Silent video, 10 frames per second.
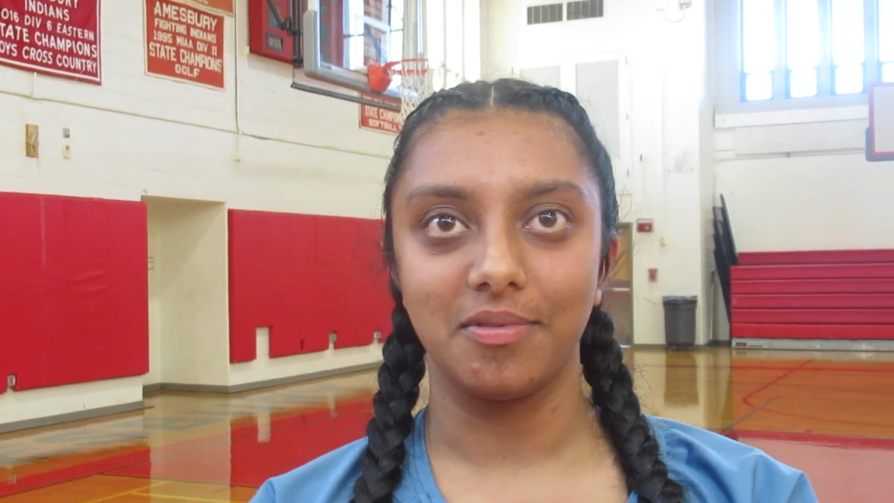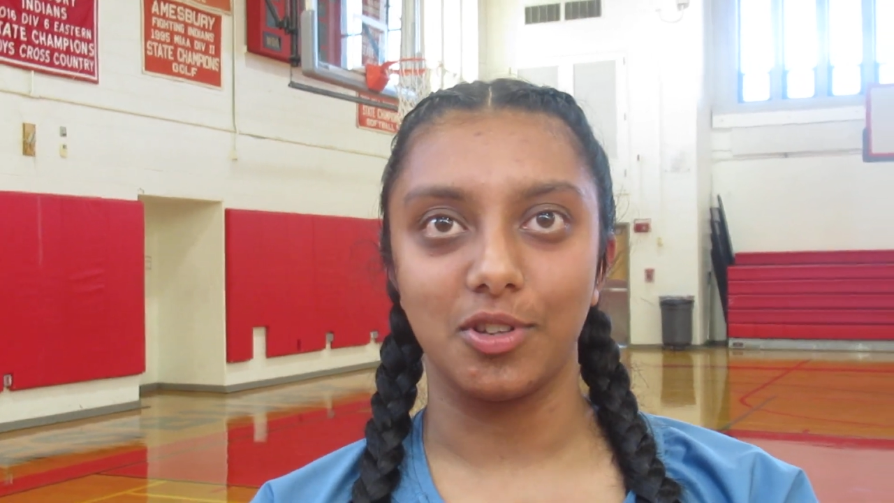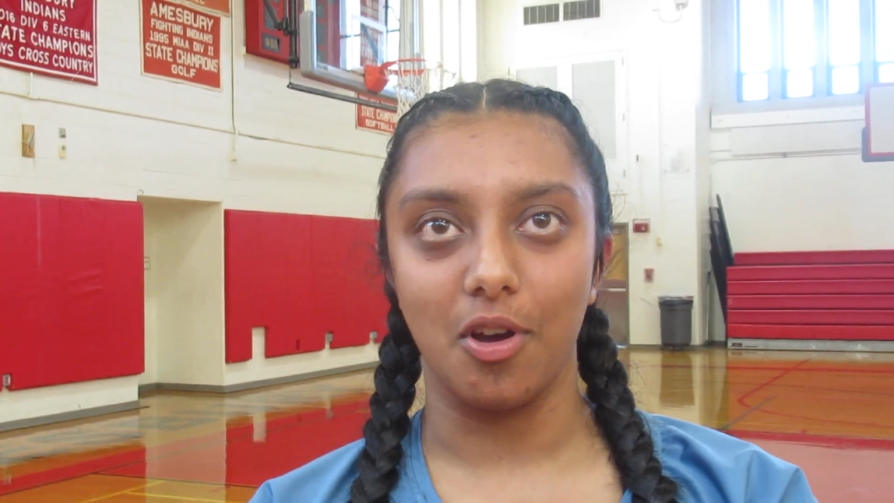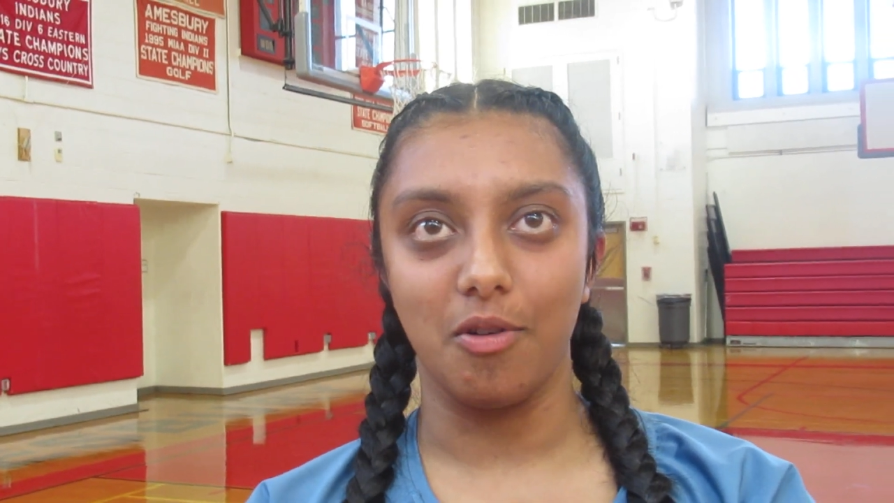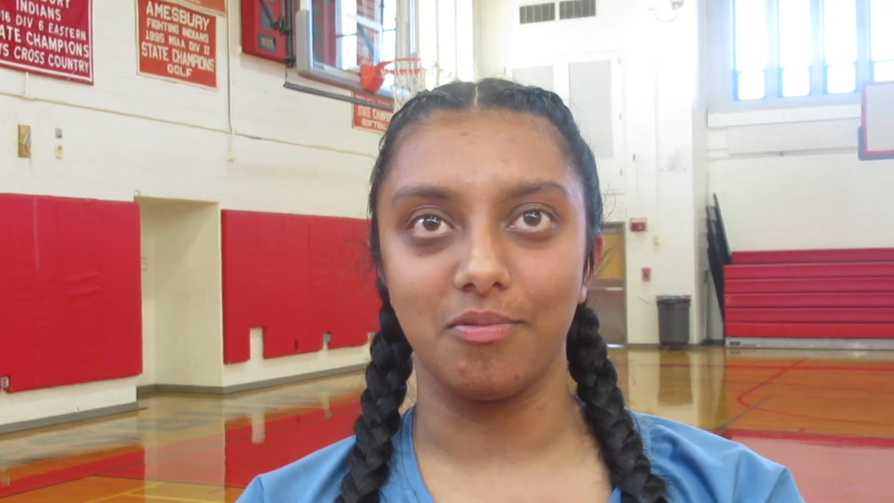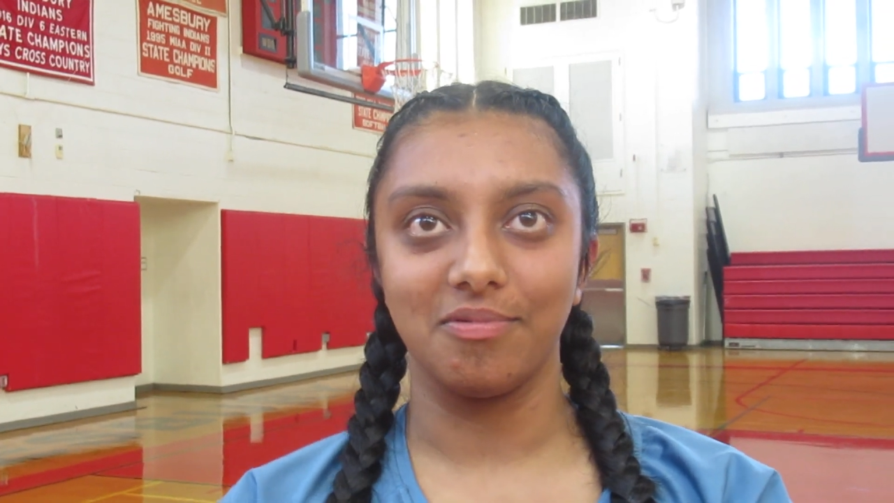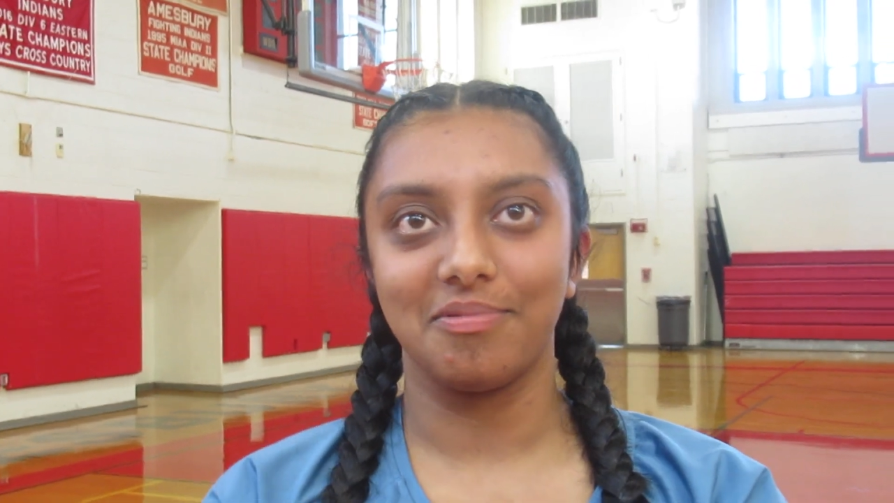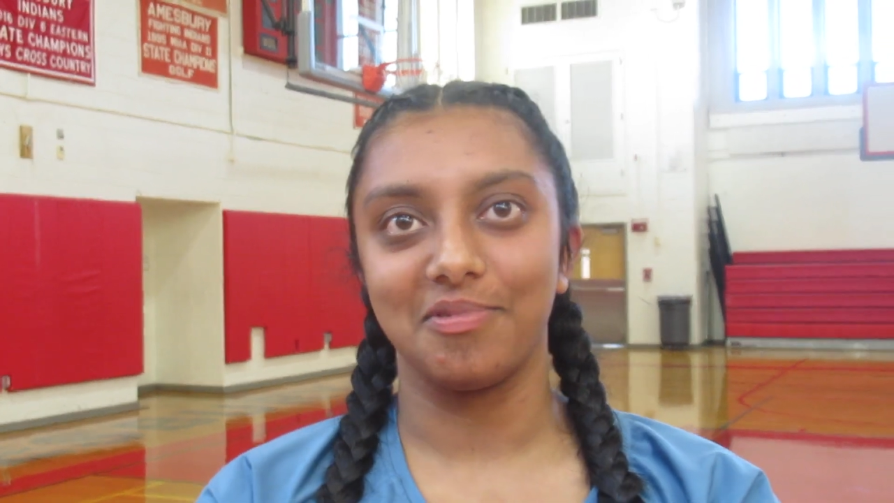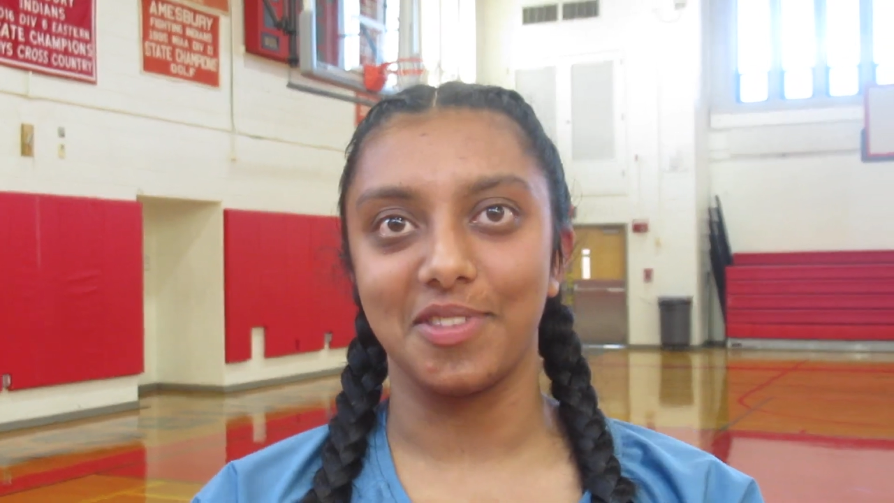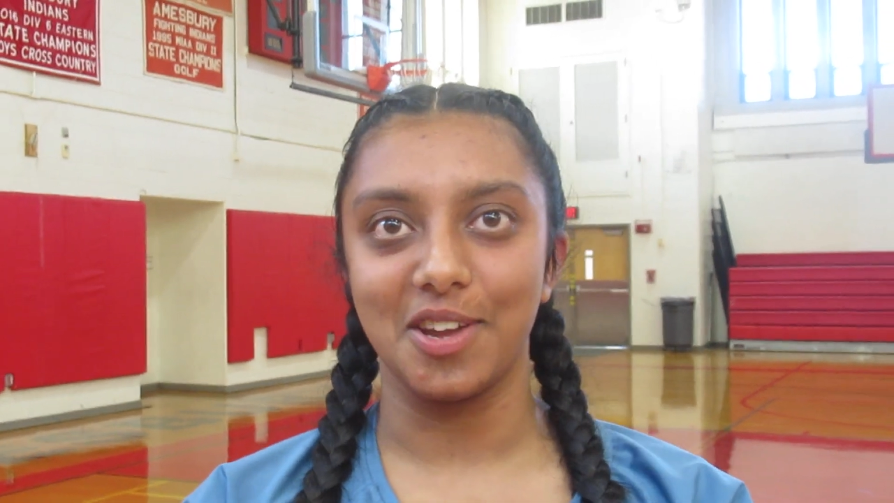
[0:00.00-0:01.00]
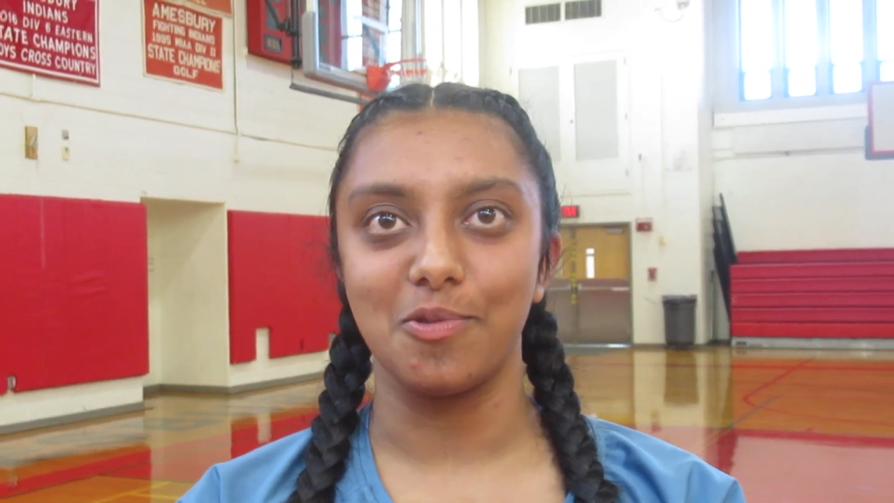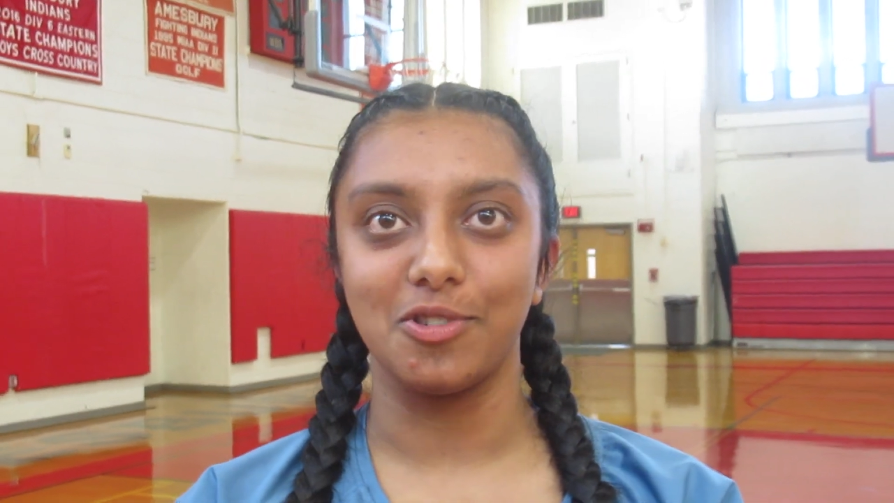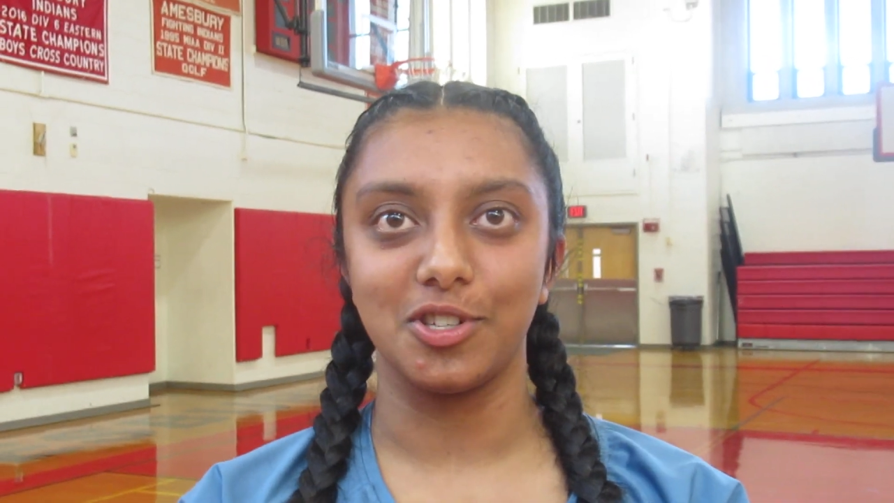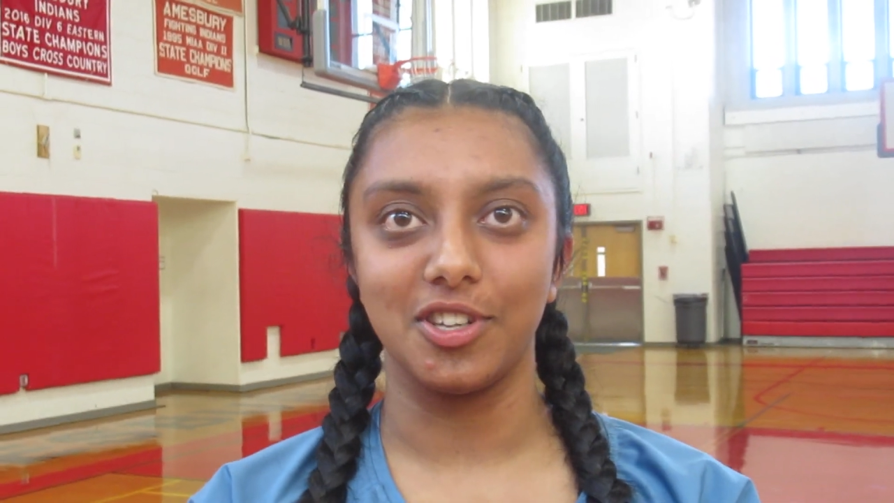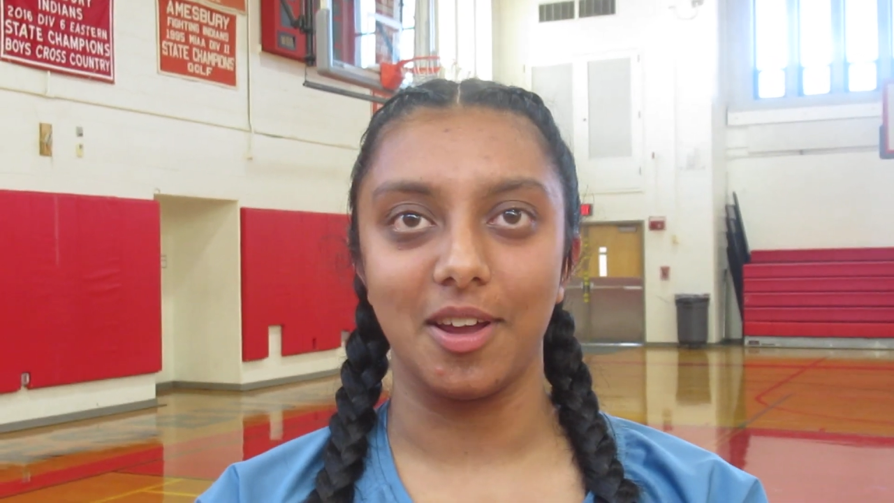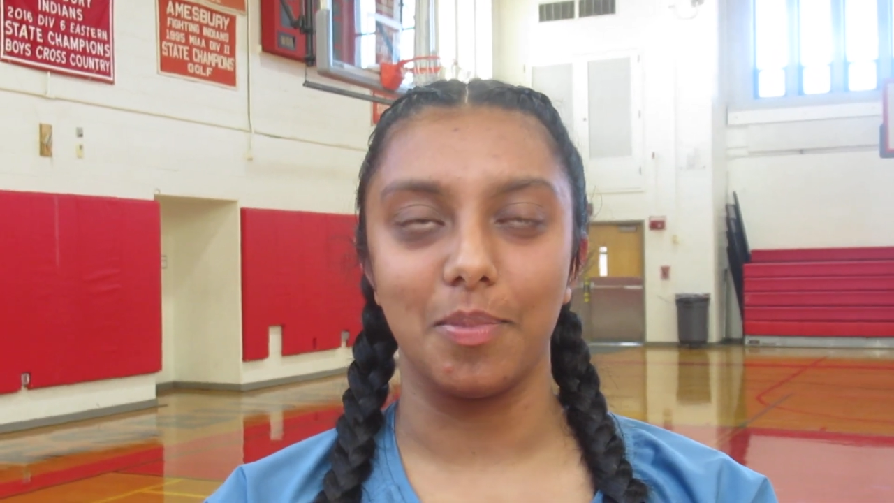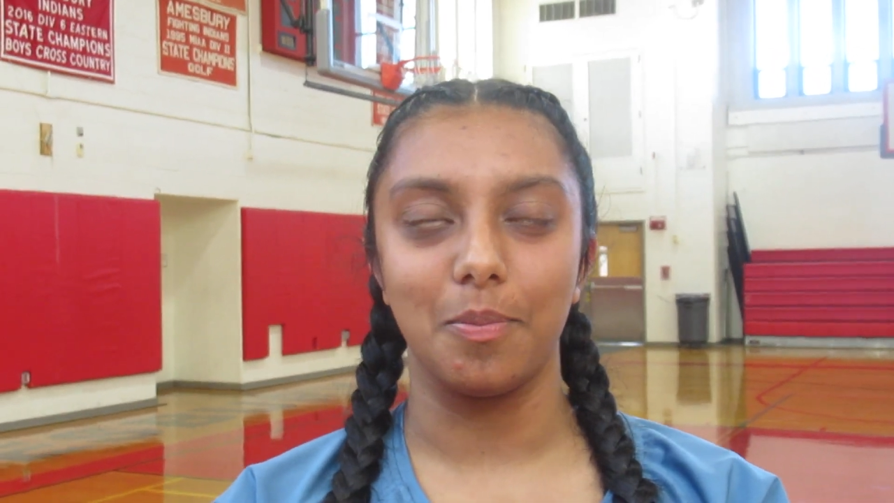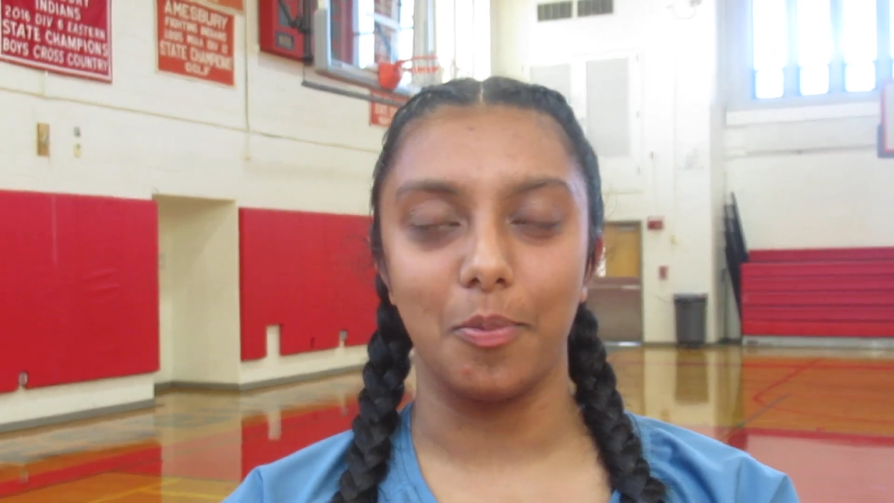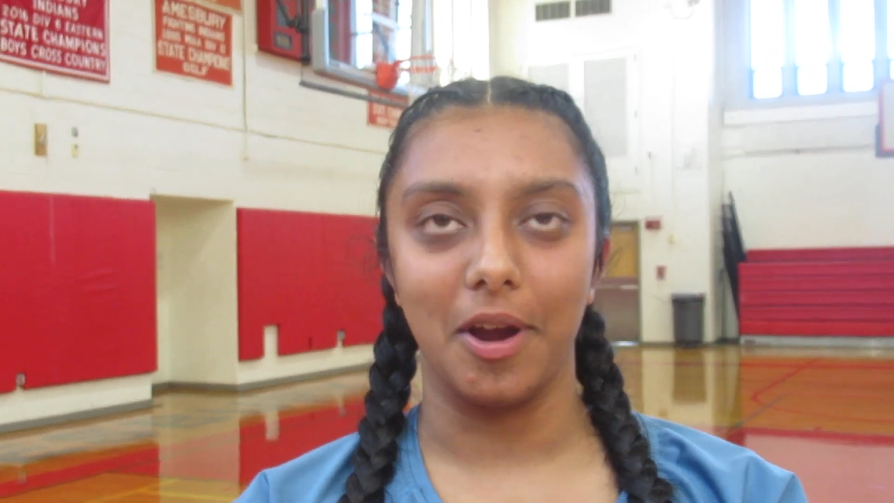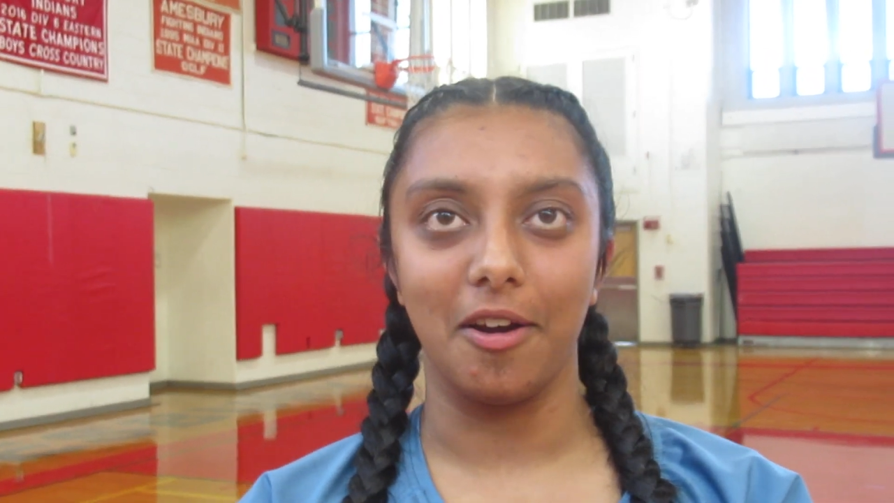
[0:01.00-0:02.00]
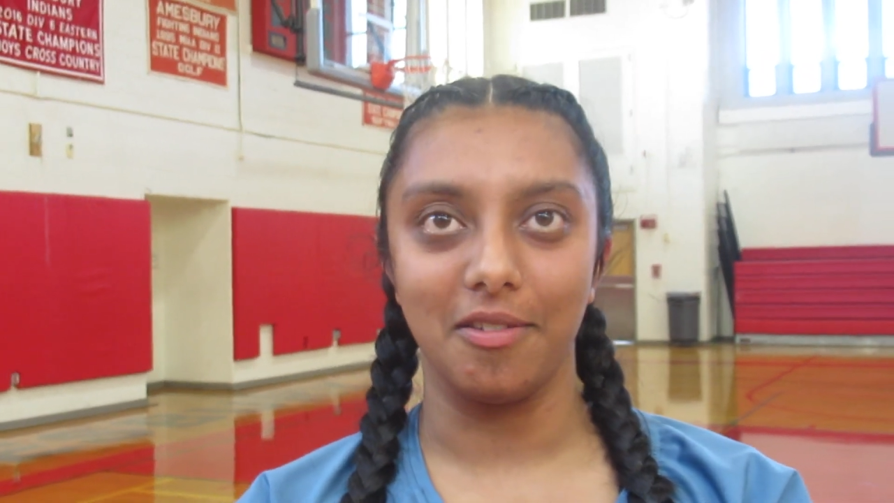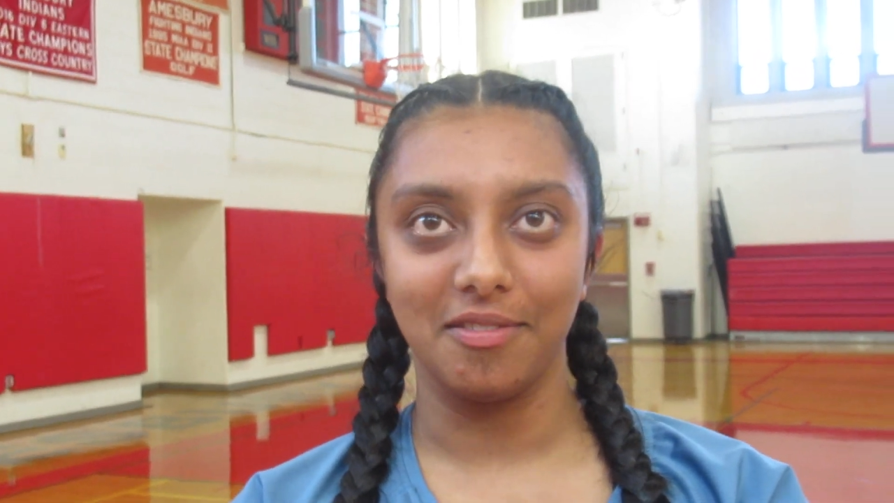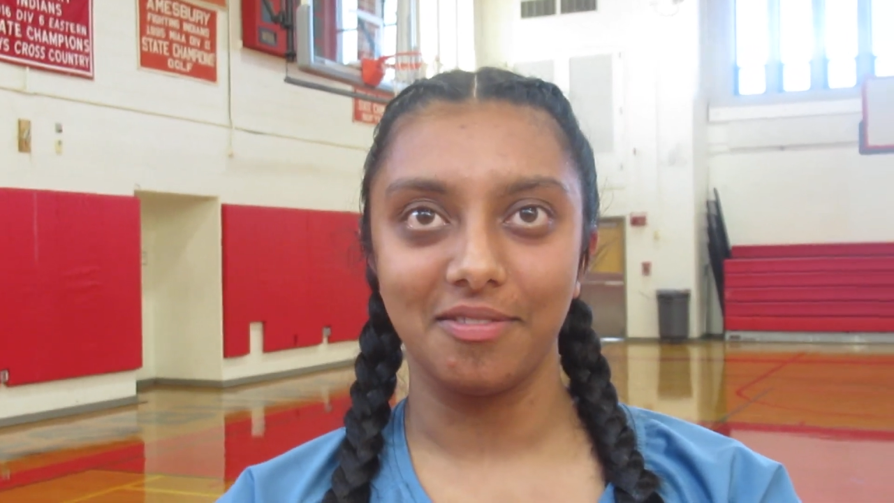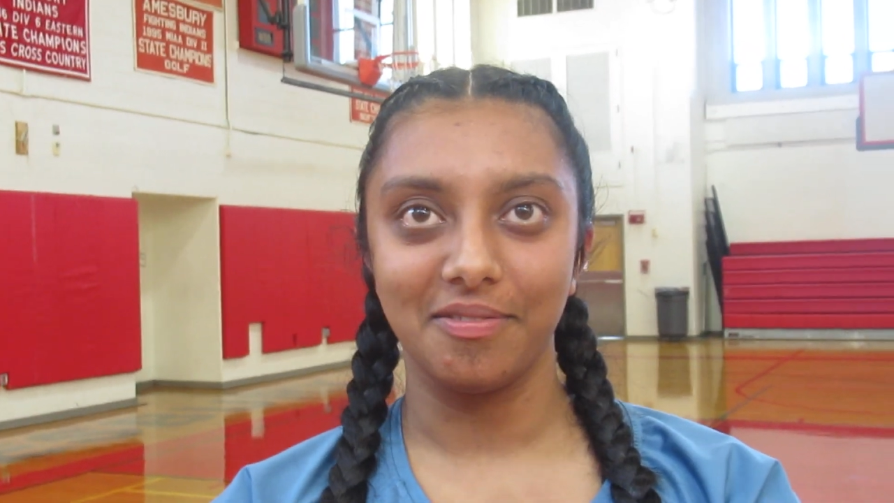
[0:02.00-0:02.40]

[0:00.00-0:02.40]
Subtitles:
so they were just like, be prepared.